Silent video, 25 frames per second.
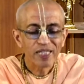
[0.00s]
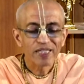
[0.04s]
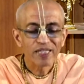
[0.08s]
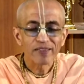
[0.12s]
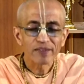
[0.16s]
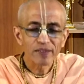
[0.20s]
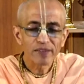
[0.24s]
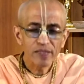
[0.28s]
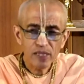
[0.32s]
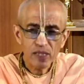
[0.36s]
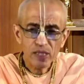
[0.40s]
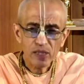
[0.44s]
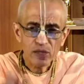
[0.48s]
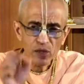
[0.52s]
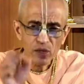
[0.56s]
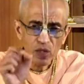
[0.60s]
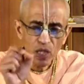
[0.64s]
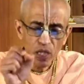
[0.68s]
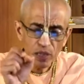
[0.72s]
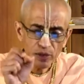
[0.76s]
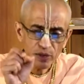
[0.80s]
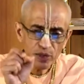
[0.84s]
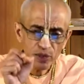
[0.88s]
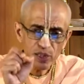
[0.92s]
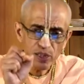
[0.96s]
This
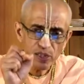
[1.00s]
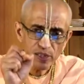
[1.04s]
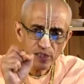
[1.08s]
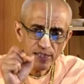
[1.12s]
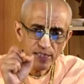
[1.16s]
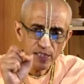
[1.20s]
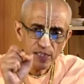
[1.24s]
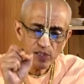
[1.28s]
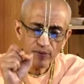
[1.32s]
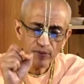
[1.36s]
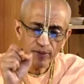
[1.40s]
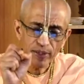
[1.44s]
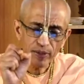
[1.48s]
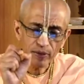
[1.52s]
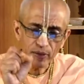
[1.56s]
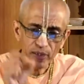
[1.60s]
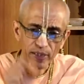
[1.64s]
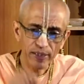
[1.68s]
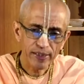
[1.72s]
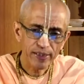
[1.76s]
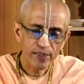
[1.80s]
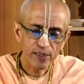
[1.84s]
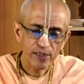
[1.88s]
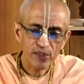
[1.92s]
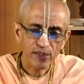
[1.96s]
consciousness we have to
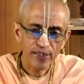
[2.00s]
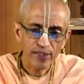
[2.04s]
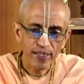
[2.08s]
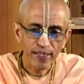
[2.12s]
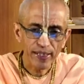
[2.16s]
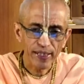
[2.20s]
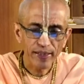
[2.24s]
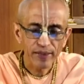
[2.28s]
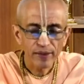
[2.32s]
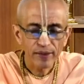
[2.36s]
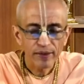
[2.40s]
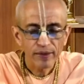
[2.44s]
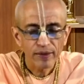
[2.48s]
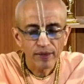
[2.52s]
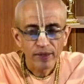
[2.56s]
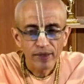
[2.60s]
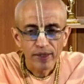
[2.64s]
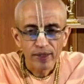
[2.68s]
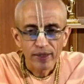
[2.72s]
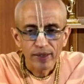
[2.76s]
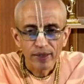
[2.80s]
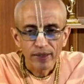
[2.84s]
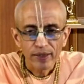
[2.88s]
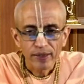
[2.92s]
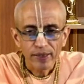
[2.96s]
understand
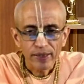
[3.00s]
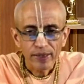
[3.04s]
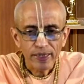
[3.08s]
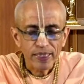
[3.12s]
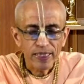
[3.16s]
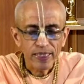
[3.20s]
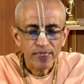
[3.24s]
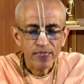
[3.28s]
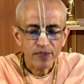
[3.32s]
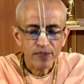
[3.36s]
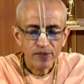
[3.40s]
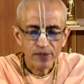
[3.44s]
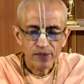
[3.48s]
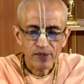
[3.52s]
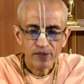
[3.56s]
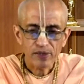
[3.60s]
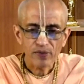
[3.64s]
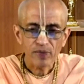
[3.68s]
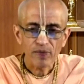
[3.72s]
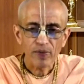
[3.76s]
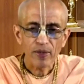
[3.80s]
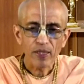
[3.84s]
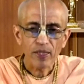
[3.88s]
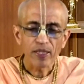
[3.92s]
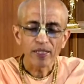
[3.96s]
is
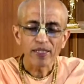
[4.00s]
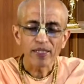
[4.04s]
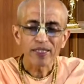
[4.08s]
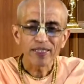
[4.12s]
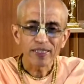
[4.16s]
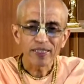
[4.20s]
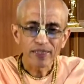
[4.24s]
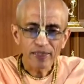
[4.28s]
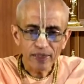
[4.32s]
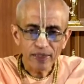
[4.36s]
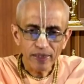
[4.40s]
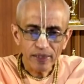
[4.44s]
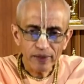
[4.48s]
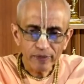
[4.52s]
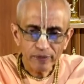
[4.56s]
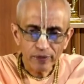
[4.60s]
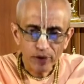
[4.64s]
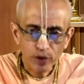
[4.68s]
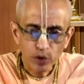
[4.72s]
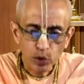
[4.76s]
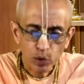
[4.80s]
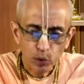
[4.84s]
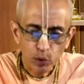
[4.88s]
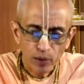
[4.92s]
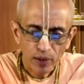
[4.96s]

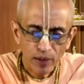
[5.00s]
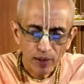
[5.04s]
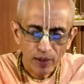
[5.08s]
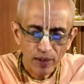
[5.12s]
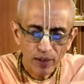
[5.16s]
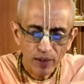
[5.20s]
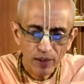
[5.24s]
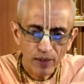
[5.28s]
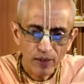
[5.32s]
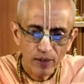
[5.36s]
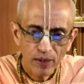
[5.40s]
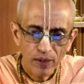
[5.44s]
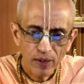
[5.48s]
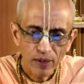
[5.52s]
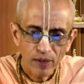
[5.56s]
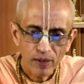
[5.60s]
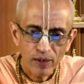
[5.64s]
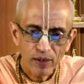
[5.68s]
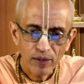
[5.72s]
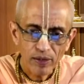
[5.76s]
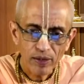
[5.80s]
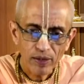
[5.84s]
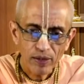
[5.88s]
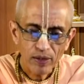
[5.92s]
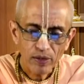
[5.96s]
individual
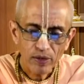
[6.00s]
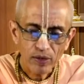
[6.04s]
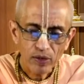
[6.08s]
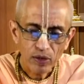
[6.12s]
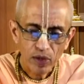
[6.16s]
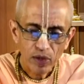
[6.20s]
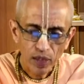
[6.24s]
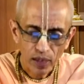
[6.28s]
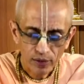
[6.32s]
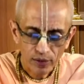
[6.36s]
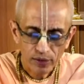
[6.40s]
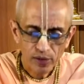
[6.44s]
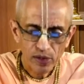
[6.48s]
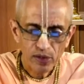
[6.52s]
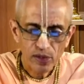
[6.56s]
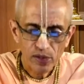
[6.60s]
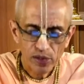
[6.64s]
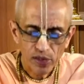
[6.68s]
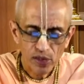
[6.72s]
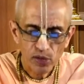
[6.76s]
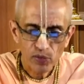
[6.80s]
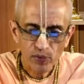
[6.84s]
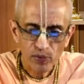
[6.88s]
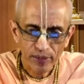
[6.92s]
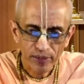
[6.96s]

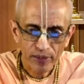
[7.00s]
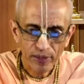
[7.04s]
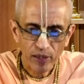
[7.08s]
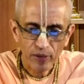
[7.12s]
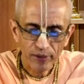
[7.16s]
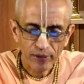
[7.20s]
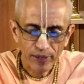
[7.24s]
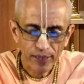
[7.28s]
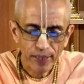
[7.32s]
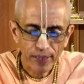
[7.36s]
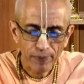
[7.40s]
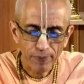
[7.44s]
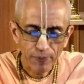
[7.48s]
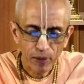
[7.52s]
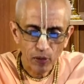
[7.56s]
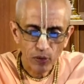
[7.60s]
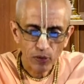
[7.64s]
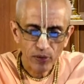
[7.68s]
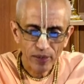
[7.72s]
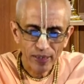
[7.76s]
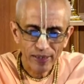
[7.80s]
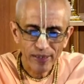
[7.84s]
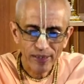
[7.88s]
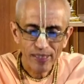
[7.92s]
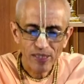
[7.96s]
consciousness we are talking
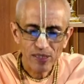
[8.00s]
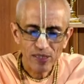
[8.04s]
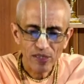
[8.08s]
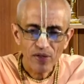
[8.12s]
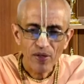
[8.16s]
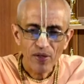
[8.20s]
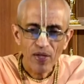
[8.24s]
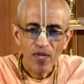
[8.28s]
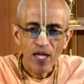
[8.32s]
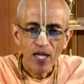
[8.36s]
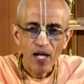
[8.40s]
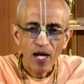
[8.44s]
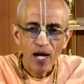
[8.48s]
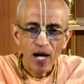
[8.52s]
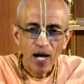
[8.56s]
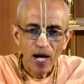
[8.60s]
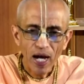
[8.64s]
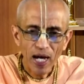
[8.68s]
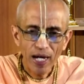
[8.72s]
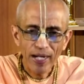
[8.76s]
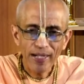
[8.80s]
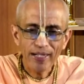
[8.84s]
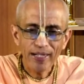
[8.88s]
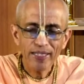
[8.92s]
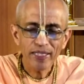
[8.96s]
about that is
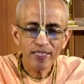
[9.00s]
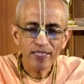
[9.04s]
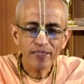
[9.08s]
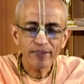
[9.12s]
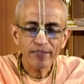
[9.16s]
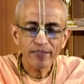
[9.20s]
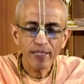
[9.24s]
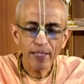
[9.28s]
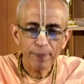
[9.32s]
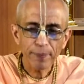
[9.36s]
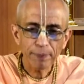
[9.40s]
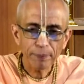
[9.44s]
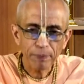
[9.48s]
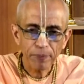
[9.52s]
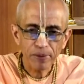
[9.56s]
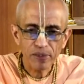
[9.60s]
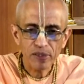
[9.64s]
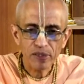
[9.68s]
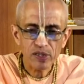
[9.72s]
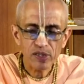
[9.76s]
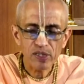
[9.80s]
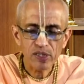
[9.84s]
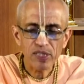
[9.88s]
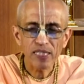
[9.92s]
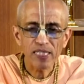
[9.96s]
I can
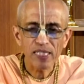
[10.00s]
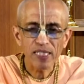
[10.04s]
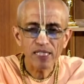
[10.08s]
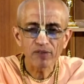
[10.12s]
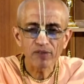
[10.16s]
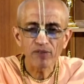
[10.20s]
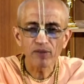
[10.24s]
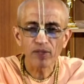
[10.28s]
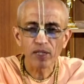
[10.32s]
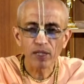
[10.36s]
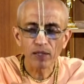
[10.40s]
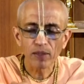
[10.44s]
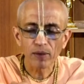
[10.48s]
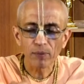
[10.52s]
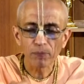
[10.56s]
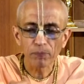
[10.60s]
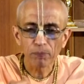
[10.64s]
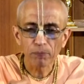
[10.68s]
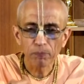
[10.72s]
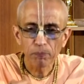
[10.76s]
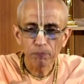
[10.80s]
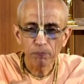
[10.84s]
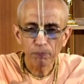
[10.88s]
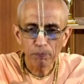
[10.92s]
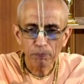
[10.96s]
perceive
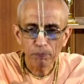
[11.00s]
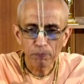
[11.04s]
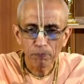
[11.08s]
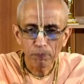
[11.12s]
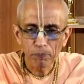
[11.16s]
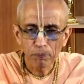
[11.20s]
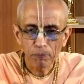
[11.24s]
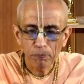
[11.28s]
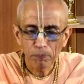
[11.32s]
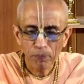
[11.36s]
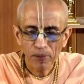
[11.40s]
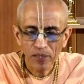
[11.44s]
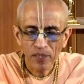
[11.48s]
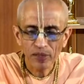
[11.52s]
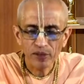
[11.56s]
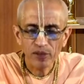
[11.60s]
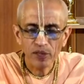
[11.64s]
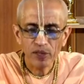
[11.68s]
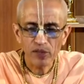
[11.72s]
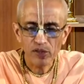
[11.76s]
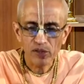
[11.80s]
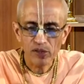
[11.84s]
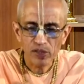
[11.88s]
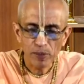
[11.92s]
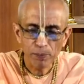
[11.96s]
the
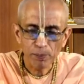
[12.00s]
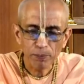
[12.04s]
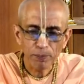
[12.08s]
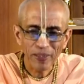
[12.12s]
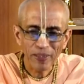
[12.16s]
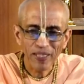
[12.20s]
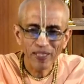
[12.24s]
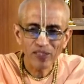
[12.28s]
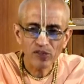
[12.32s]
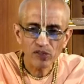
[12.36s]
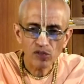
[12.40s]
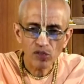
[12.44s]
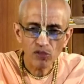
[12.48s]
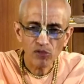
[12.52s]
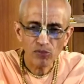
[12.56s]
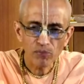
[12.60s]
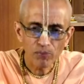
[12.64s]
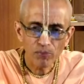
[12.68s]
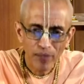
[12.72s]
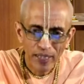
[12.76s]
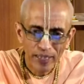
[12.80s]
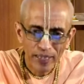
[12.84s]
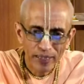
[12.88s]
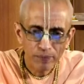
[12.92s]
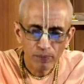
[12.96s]
pleasures and pains of
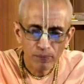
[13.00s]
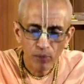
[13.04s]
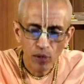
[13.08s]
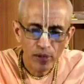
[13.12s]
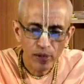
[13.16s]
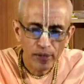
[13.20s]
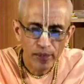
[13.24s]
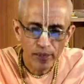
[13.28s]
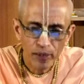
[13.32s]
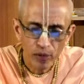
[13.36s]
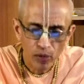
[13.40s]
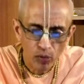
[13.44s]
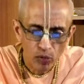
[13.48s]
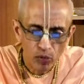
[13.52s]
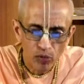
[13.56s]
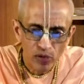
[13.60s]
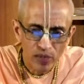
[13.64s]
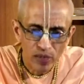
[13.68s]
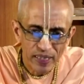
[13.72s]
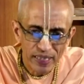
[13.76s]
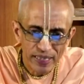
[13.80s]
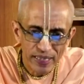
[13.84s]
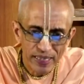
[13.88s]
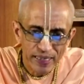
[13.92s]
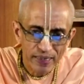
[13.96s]
my body
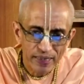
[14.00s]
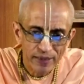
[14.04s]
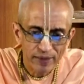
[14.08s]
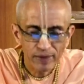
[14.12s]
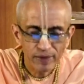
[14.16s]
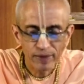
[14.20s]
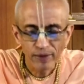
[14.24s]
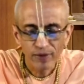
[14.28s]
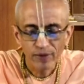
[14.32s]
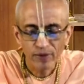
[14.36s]
only.